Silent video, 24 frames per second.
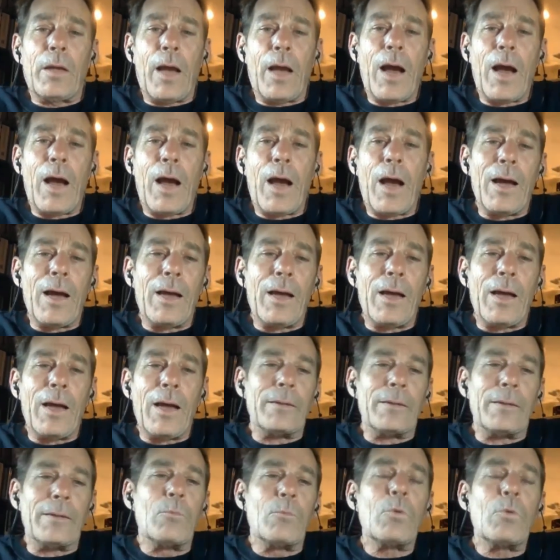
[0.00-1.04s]
I, I,
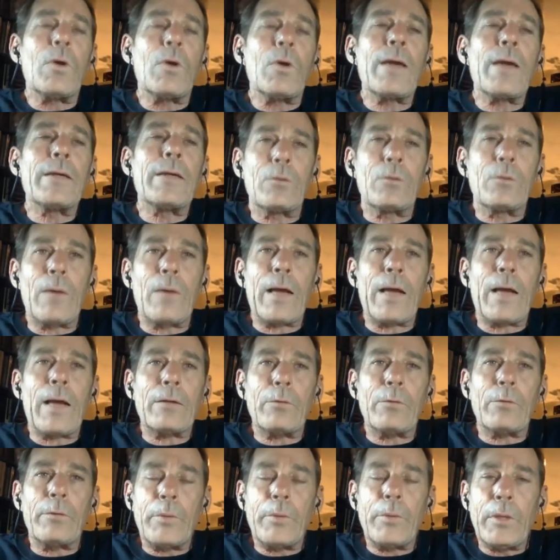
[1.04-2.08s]
the more I interact
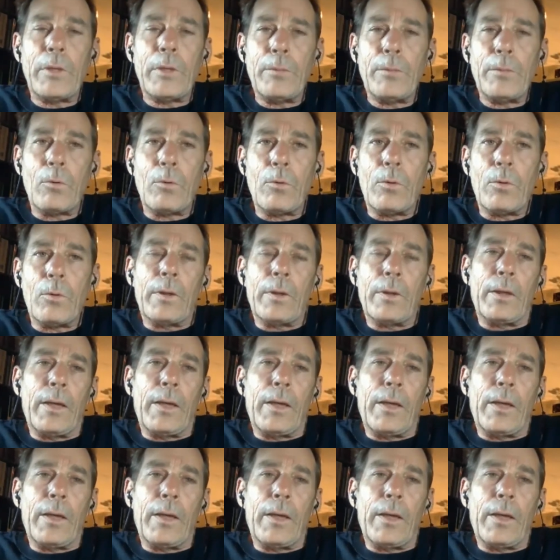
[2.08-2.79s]
with people